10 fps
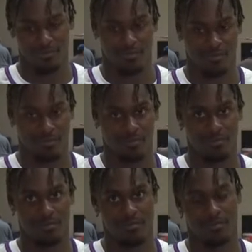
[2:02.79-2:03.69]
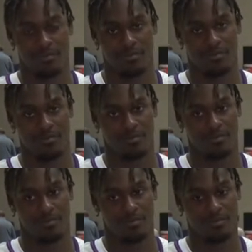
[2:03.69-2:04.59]

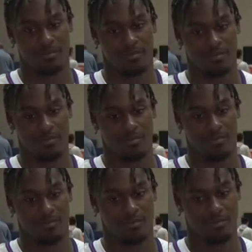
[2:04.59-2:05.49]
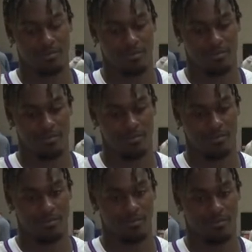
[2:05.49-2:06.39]

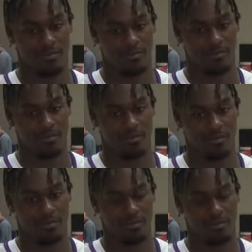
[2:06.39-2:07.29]
The person shown says nothing.